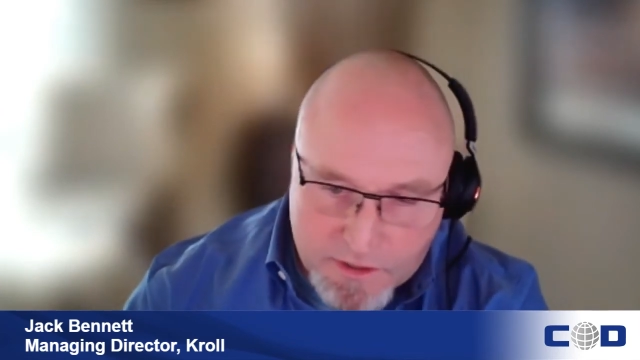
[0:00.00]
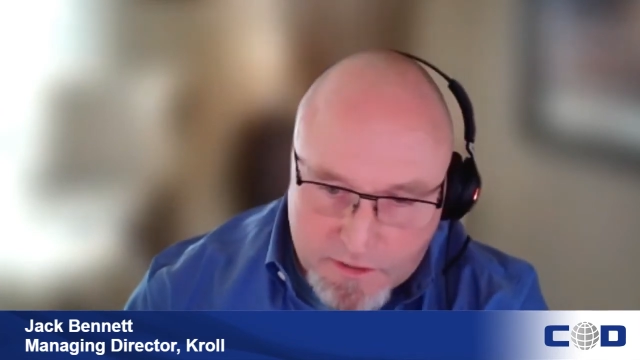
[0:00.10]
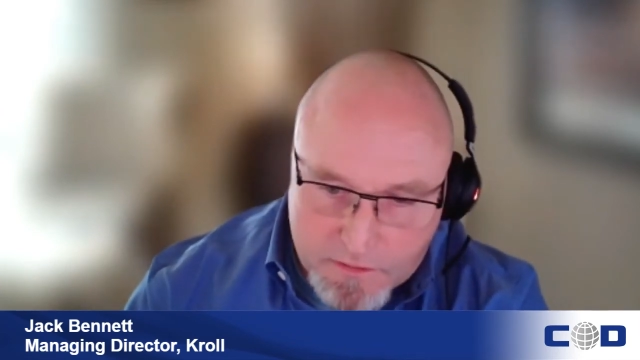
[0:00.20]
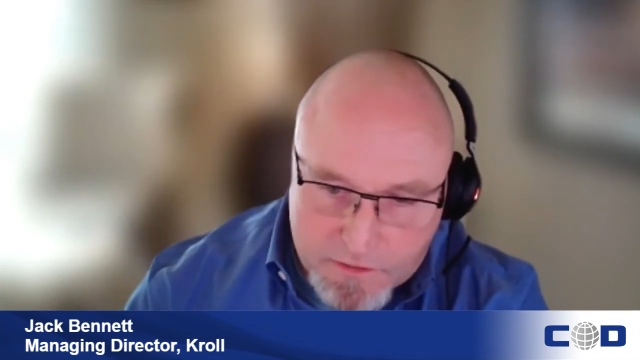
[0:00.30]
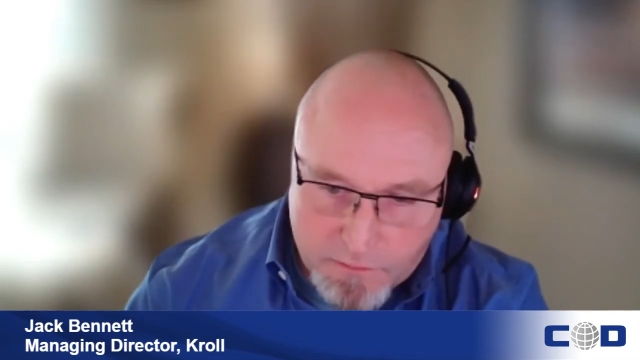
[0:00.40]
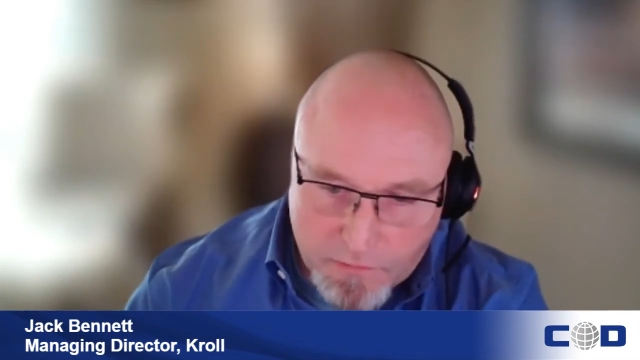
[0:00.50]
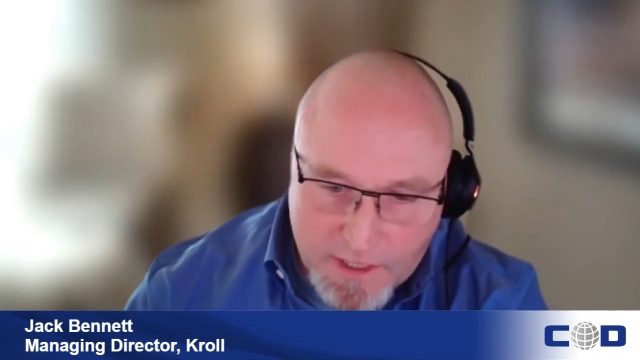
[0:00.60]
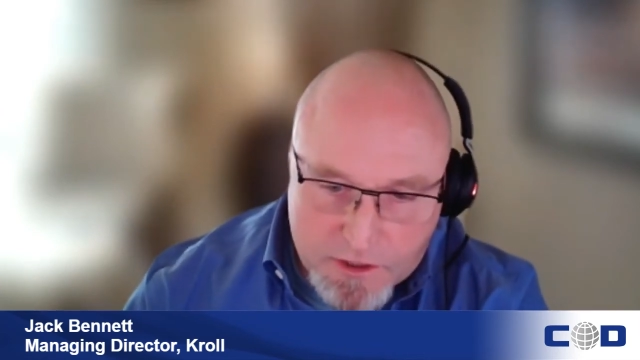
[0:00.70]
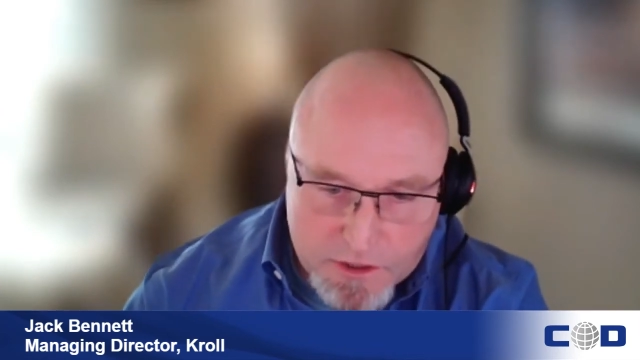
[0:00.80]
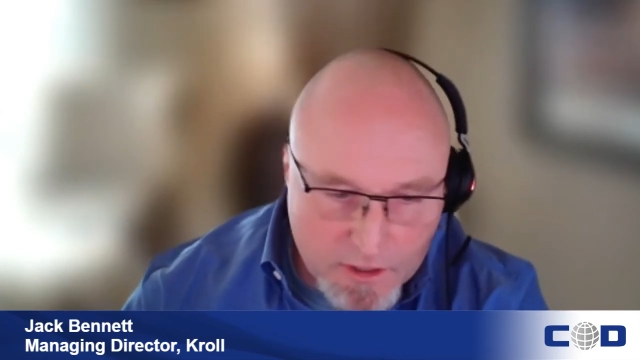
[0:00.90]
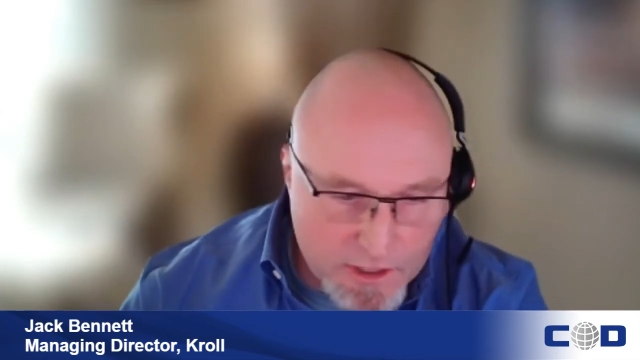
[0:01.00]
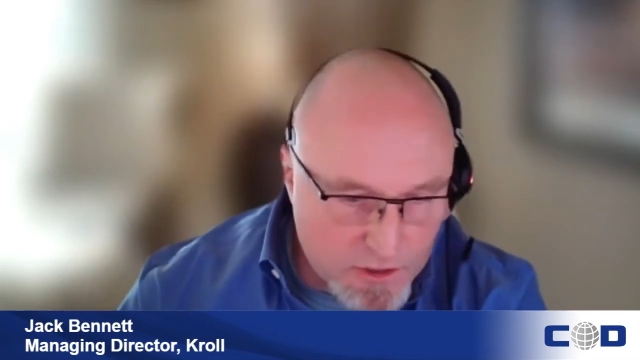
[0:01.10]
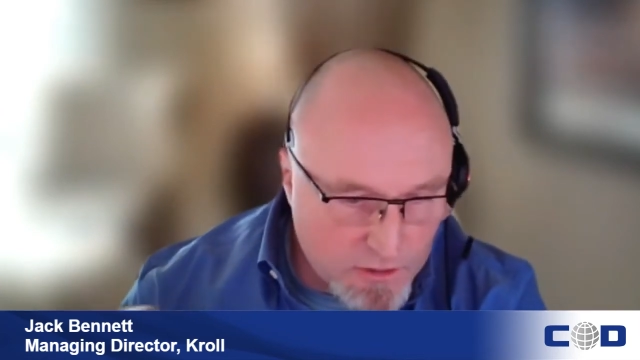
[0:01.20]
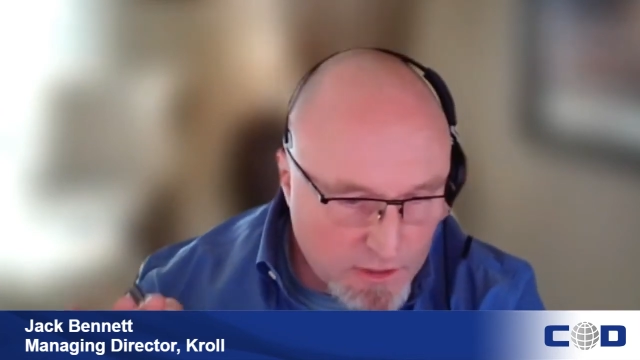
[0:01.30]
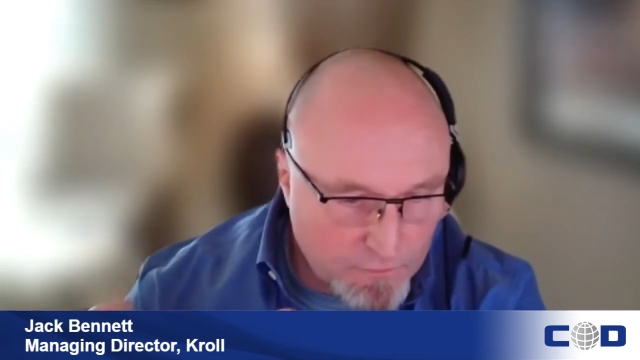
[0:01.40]
and there's some
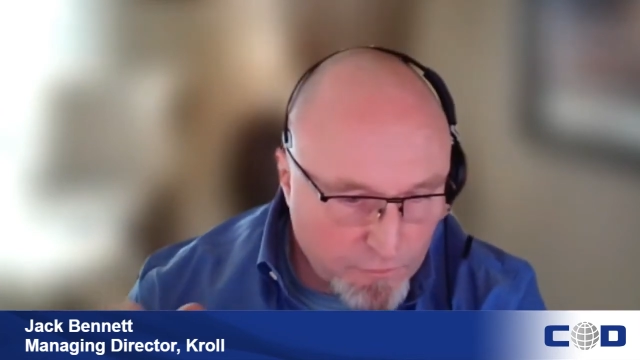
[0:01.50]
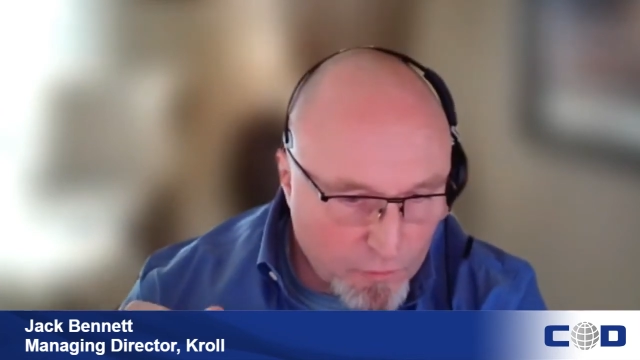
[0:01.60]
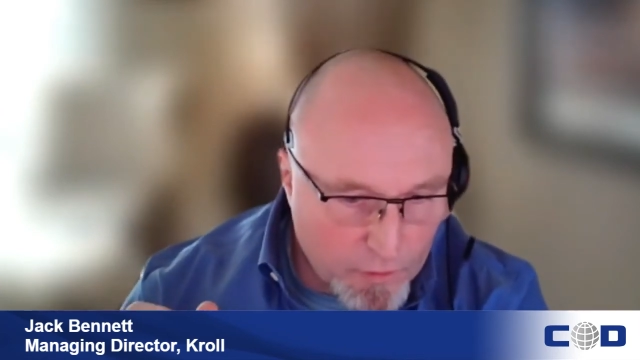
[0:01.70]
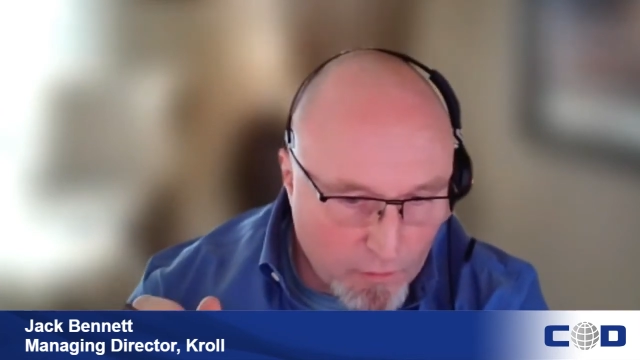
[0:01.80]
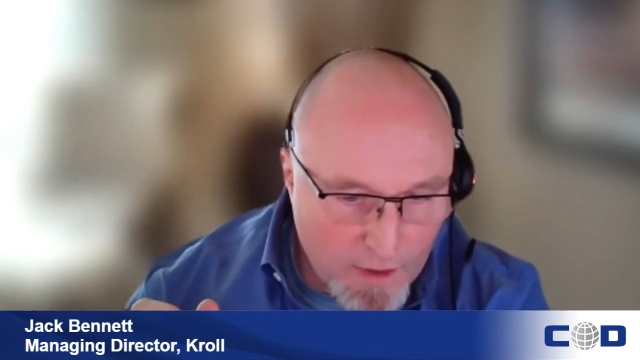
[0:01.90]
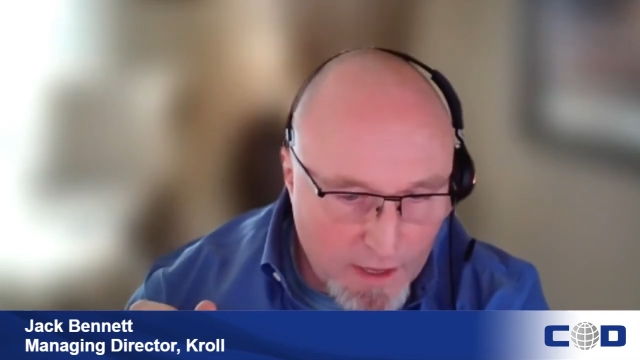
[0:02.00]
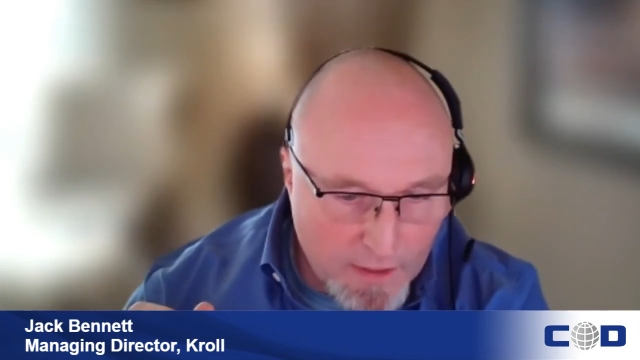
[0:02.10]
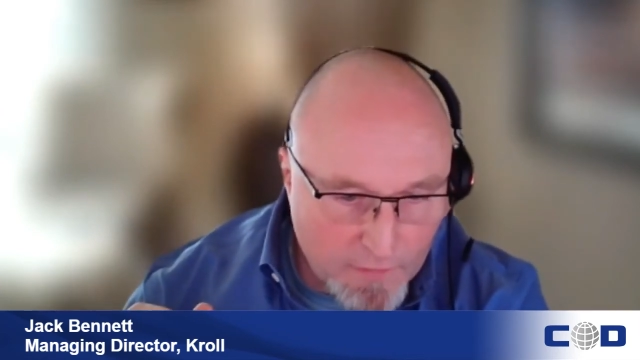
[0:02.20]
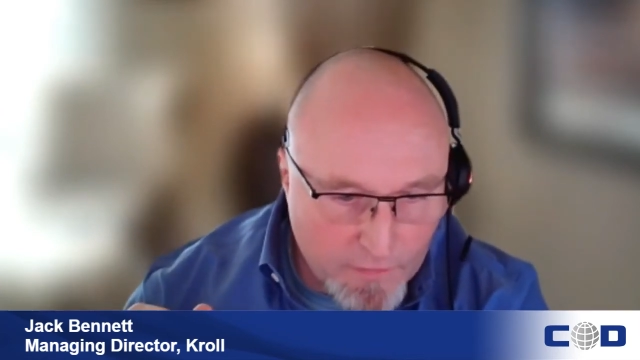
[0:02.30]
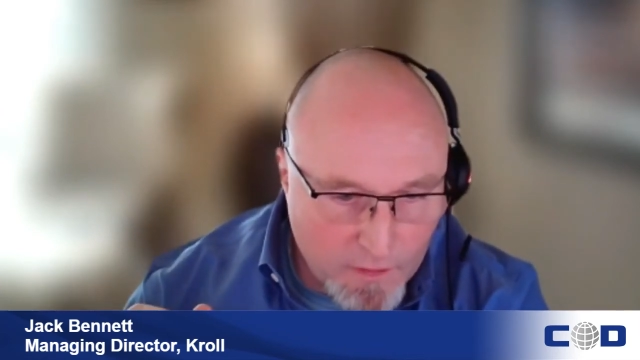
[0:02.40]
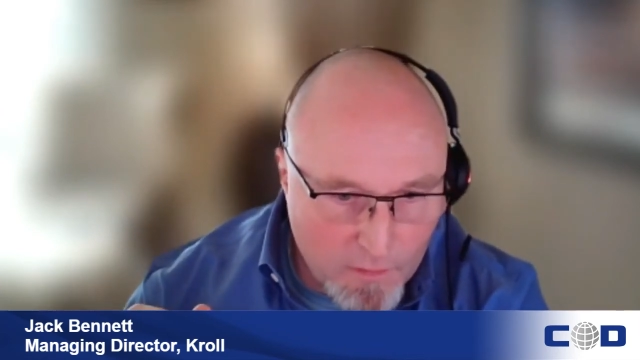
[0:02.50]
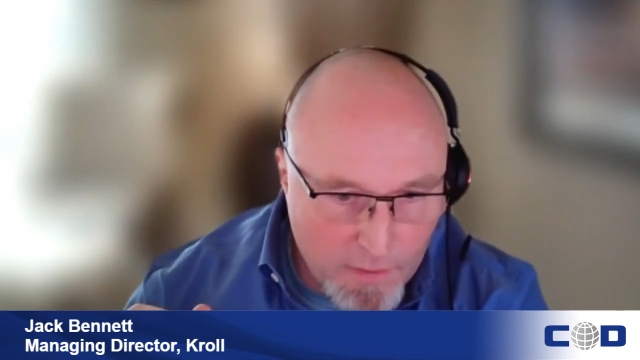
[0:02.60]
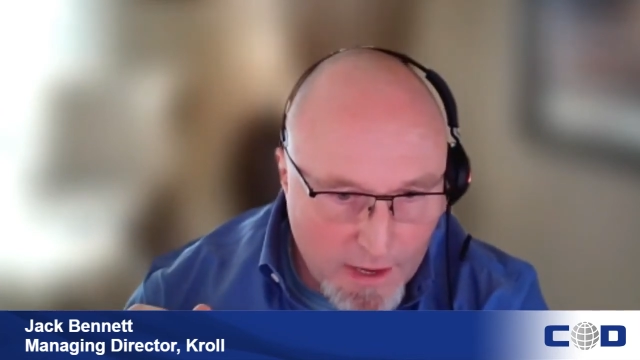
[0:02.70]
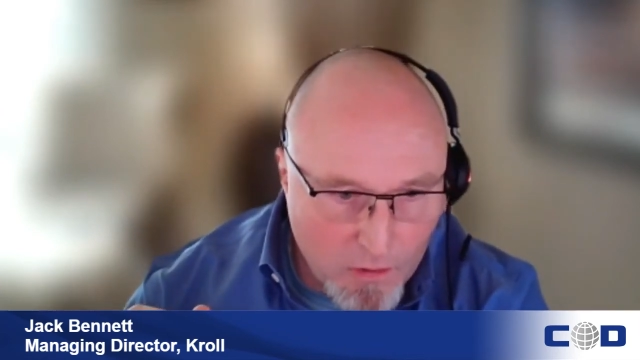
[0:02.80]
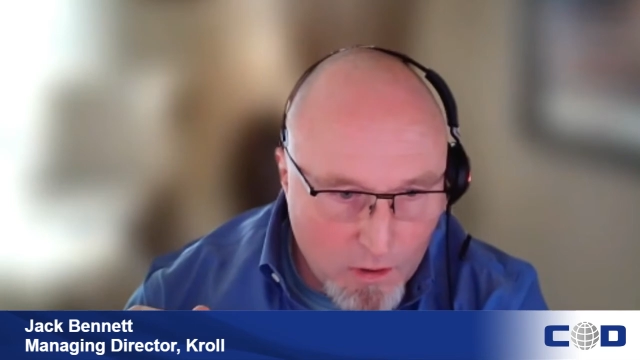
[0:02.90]
legislation that's floating around out there
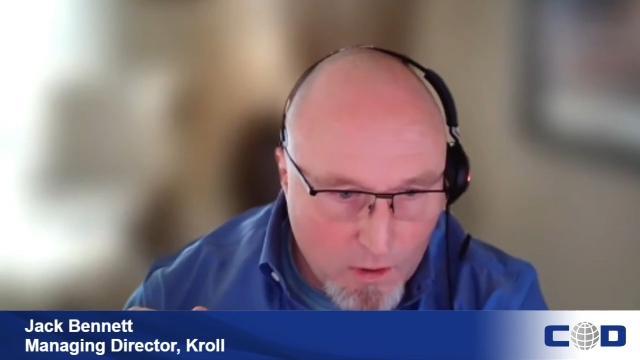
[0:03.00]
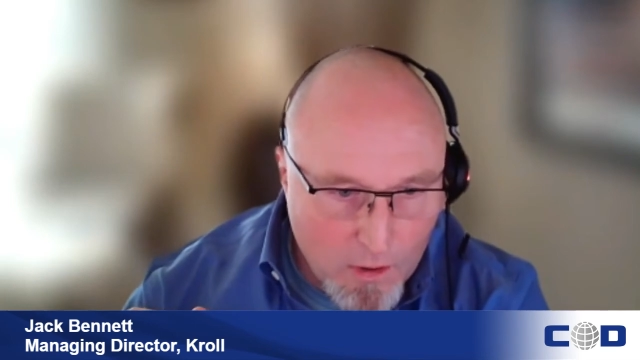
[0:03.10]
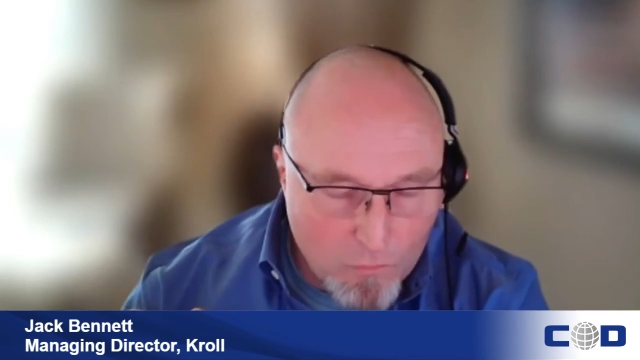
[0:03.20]
about